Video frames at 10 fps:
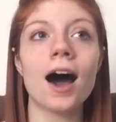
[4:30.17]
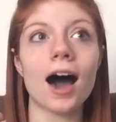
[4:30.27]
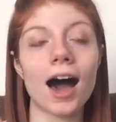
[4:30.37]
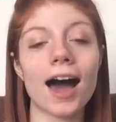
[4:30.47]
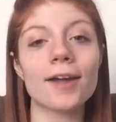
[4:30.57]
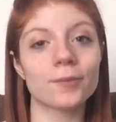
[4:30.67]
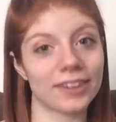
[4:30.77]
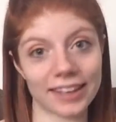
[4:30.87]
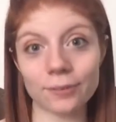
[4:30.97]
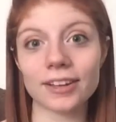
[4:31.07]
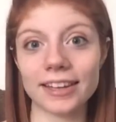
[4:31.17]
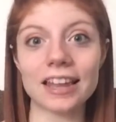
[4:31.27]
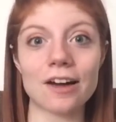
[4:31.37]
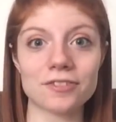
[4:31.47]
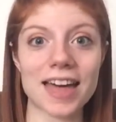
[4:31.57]
I really, really
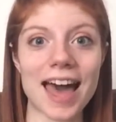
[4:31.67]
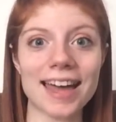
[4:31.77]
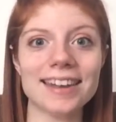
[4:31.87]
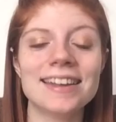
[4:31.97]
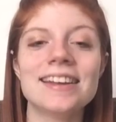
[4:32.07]
love that.